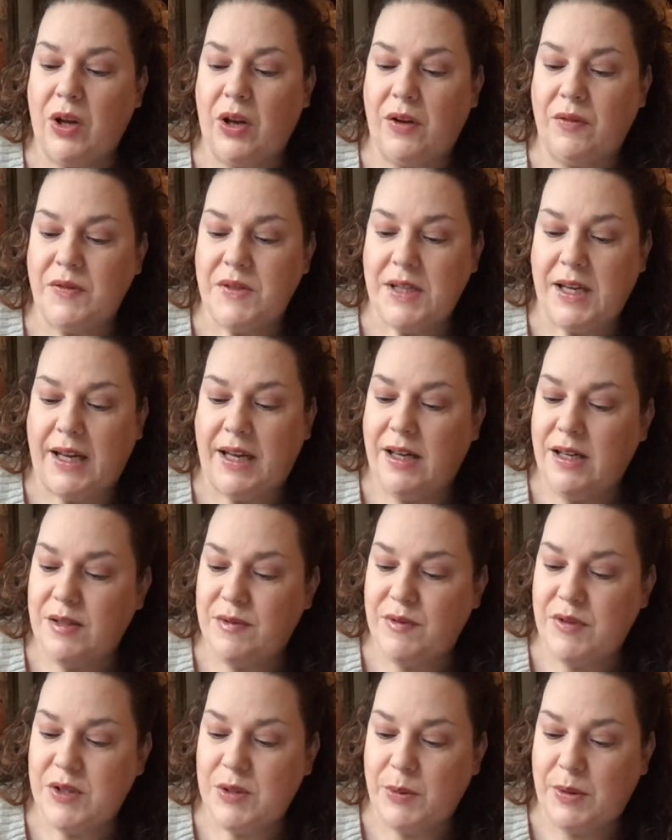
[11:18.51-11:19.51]
of days for
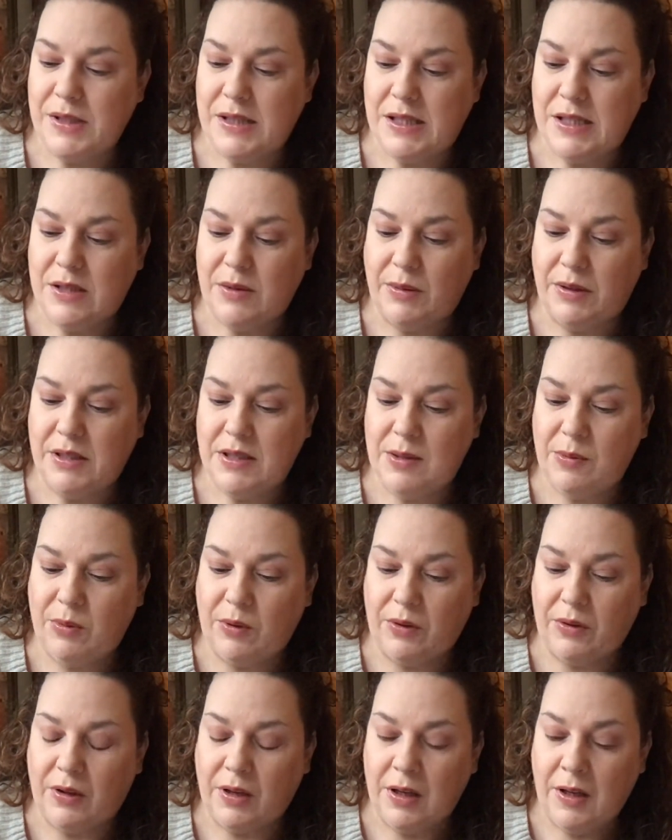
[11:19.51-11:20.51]

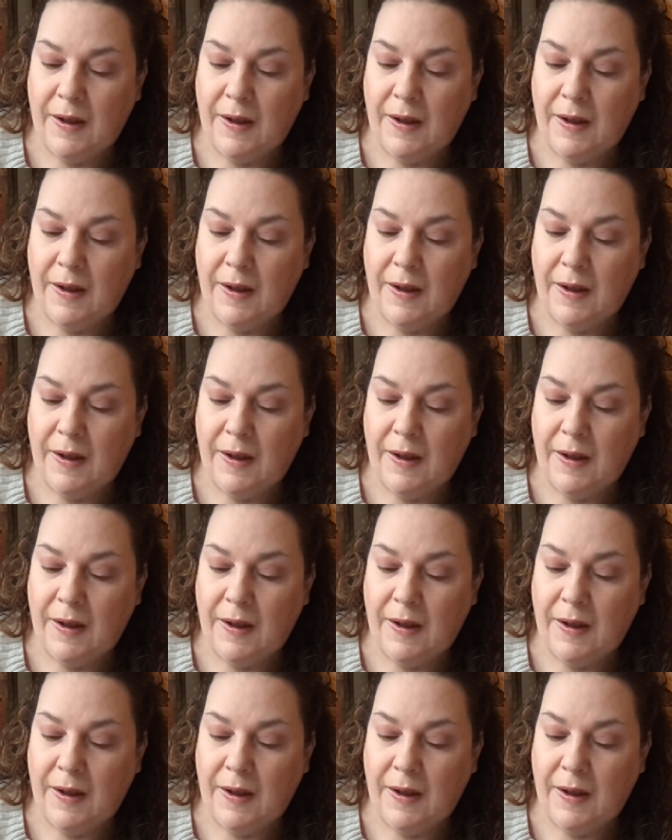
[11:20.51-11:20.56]
2021,